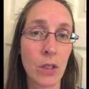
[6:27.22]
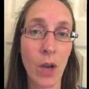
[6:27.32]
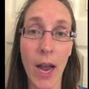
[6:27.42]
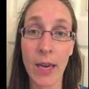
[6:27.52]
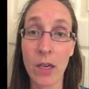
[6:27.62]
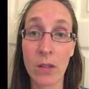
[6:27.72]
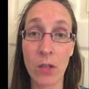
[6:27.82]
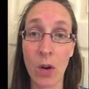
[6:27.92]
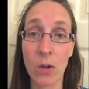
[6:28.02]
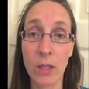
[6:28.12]
I could
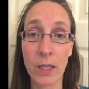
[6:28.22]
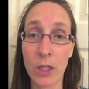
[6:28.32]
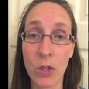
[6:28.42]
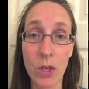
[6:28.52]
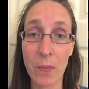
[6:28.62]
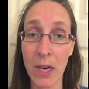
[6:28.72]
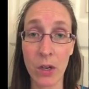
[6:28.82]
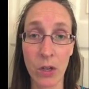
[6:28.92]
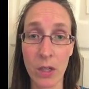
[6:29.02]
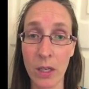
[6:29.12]
totally, you could make
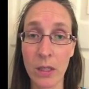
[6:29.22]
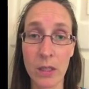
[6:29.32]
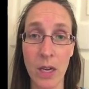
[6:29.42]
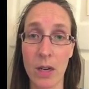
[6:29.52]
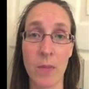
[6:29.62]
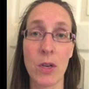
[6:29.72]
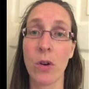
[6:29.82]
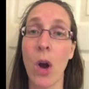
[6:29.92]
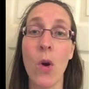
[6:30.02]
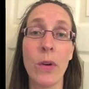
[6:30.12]
cookies. They could be
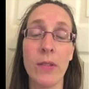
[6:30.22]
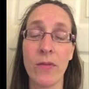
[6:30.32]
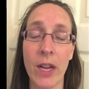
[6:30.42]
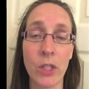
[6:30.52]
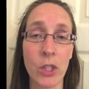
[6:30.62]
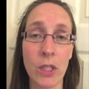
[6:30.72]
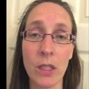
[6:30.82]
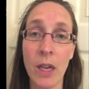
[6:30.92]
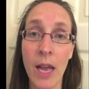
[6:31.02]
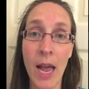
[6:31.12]
your own
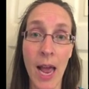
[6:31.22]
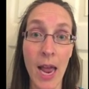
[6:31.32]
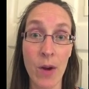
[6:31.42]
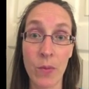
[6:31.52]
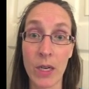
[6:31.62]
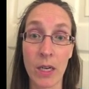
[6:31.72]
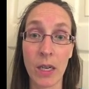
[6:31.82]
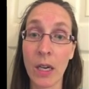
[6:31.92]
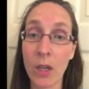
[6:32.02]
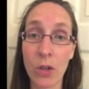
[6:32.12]
invention, and we
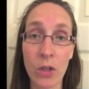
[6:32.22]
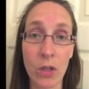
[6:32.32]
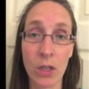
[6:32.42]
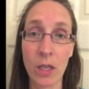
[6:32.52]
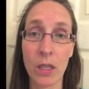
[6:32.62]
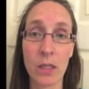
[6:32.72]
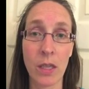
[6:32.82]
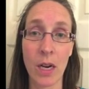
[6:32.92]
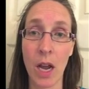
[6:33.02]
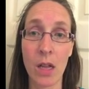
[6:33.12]
could eat your
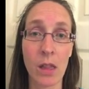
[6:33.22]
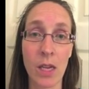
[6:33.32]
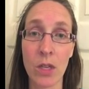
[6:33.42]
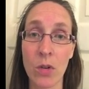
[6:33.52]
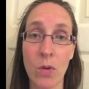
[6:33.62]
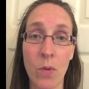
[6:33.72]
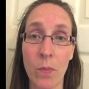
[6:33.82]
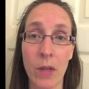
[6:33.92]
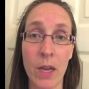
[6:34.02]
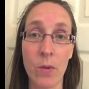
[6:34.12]
cookies, and I'll let you
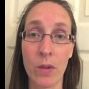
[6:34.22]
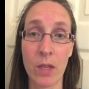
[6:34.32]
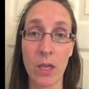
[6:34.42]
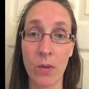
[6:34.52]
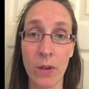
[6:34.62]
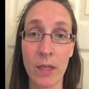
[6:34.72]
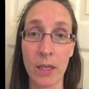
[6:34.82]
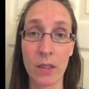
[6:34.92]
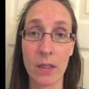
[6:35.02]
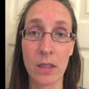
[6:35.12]
play with the
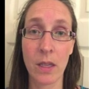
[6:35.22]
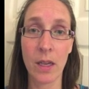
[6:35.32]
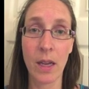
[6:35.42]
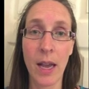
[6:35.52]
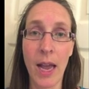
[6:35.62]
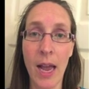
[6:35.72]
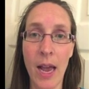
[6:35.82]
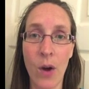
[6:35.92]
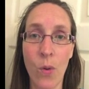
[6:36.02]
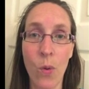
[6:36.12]
ingredients.
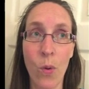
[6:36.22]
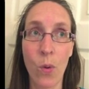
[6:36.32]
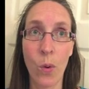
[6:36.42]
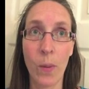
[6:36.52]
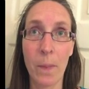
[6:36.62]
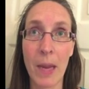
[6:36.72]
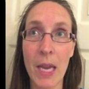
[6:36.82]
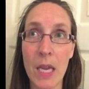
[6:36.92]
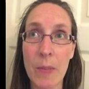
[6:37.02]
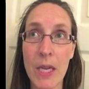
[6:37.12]
Or
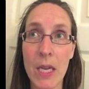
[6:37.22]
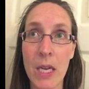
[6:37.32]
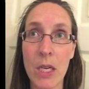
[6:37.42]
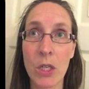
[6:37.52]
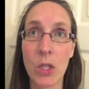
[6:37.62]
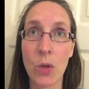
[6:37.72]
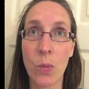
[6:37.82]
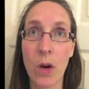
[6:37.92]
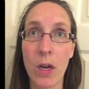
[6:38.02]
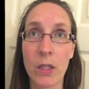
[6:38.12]
maybe do you
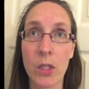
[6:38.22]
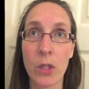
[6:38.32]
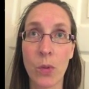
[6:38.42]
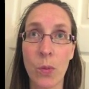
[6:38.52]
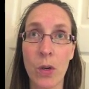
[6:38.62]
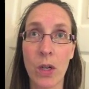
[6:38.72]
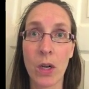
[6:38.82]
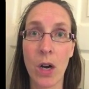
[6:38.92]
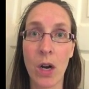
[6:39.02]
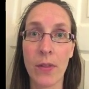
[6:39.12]
want to
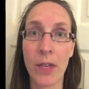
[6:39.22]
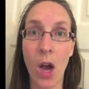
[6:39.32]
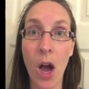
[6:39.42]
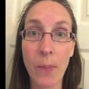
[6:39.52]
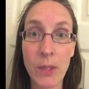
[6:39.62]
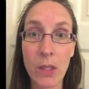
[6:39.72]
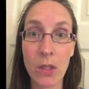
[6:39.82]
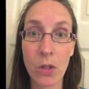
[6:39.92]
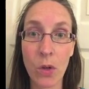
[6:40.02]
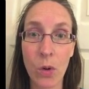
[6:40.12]
work on the
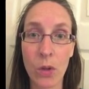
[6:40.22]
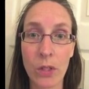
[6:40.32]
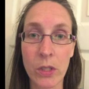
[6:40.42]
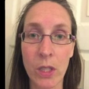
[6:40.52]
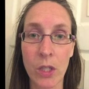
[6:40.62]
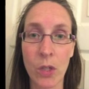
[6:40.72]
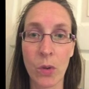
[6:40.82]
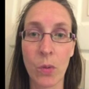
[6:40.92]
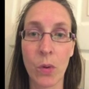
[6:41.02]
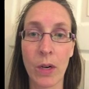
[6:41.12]
obstacle course that
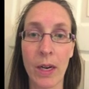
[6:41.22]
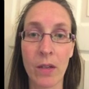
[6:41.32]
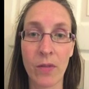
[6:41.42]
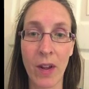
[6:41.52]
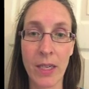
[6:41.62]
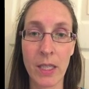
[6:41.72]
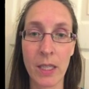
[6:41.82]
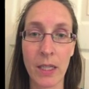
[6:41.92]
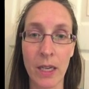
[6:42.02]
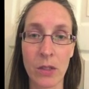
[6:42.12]
you were
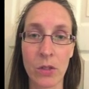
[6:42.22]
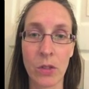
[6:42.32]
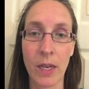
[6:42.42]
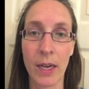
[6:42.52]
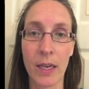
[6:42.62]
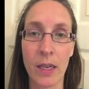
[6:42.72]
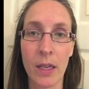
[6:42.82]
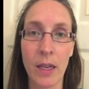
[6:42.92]
inventing yesterday?